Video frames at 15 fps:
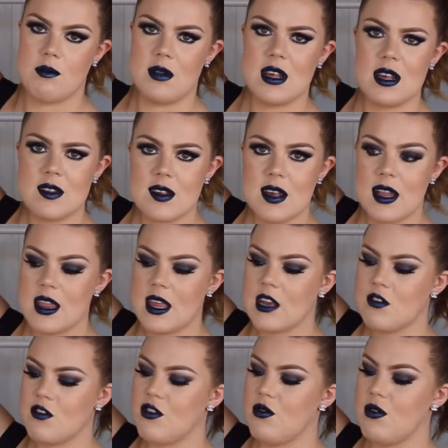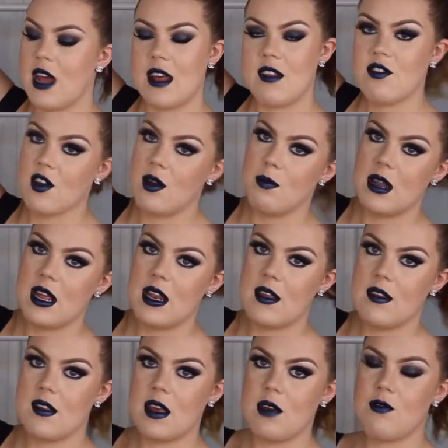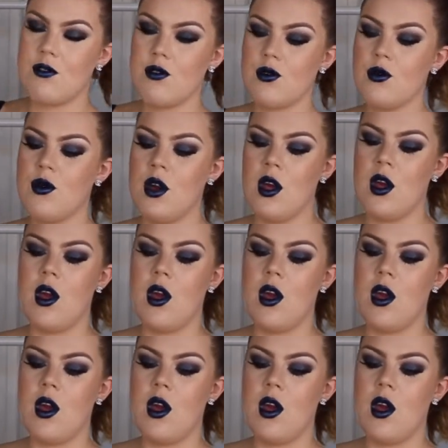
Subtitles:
detailing, so that's completely see-through.